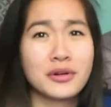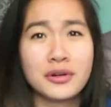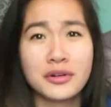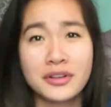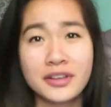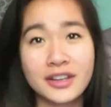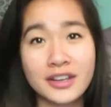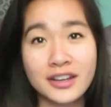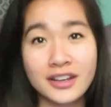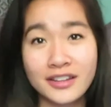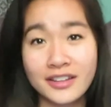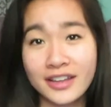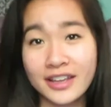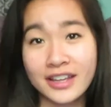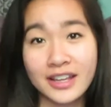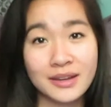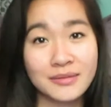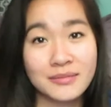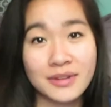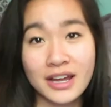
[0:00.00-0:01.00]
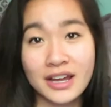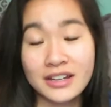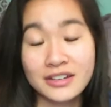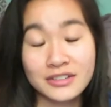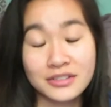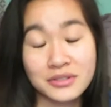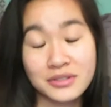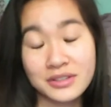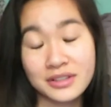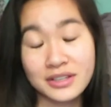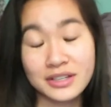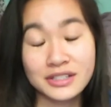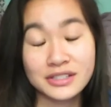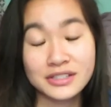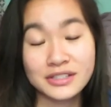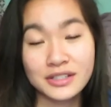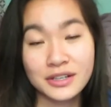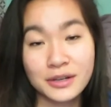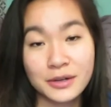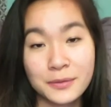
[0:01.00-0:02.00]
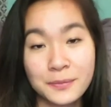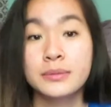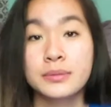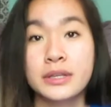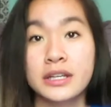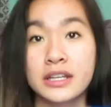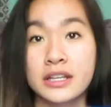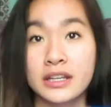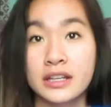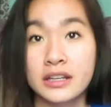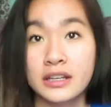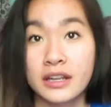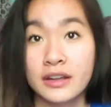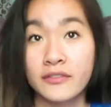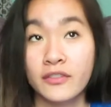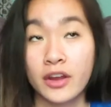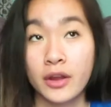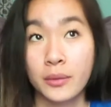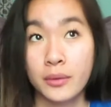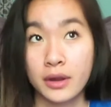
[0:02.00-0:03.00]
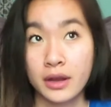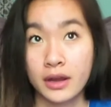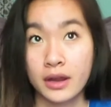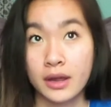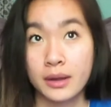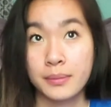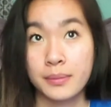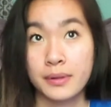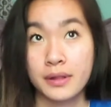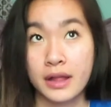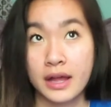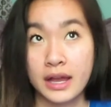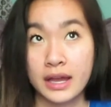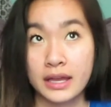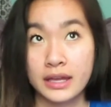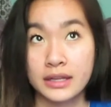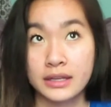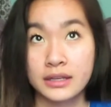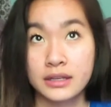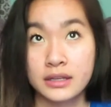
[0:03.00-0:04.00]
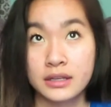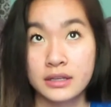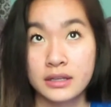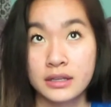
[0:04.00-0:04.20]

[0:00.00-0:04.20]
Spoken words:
a whole year, like I'm not doing that. So I ended up getting in everywhere I applied.